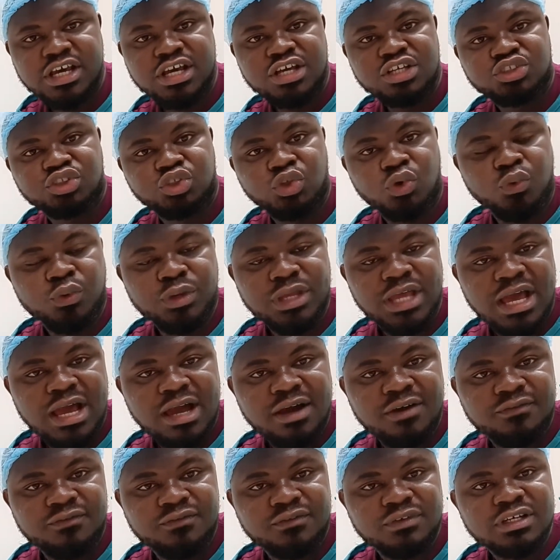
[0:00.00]
So we
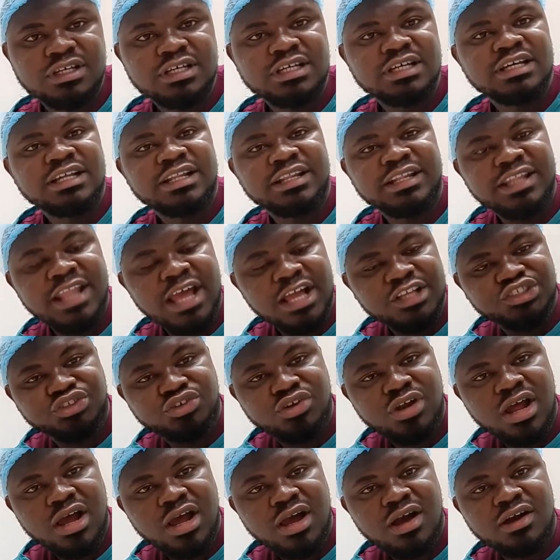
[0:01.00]
have
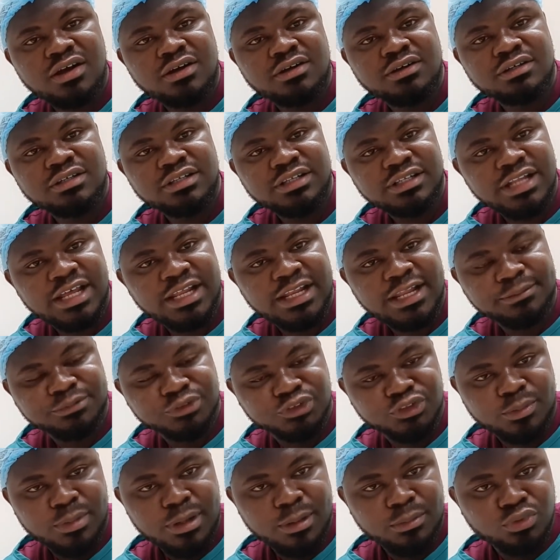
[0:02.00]
natural
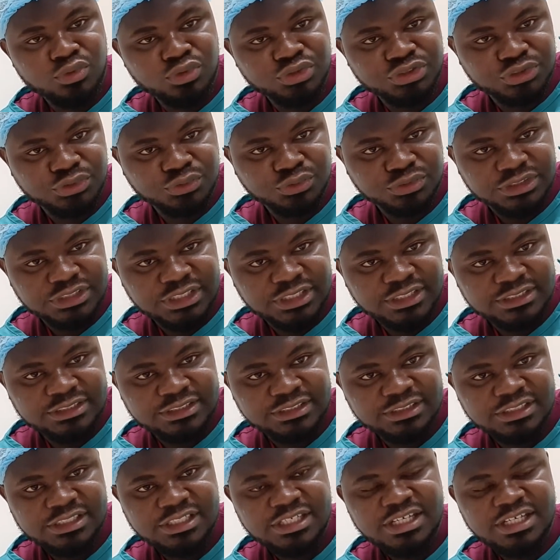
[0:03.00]
non-absorbable sutures